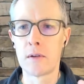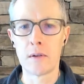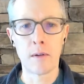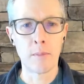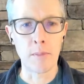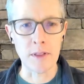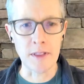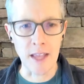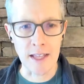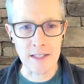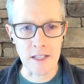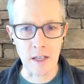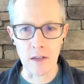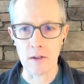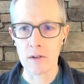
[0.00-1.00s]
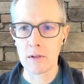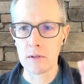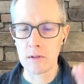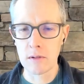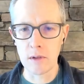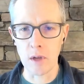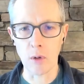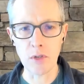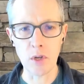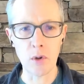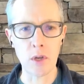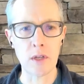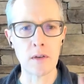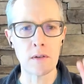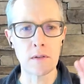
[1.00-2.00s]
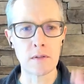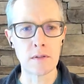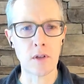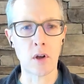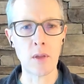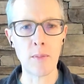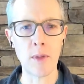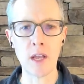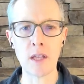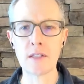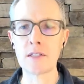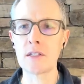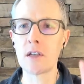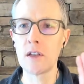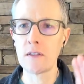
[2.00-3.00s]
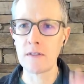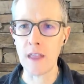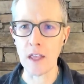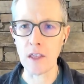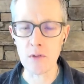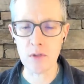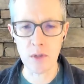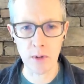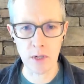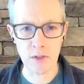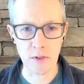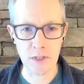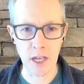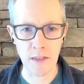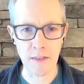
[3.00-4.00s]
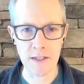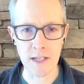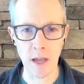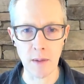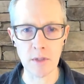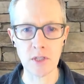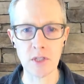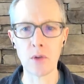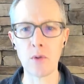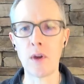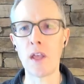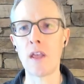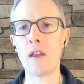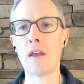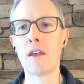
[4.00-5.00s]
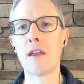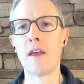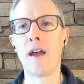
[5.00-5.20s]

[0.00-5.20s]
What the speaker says: But that's it. Go do it. 30 minutes. Thank you so much for taking the time to tune in.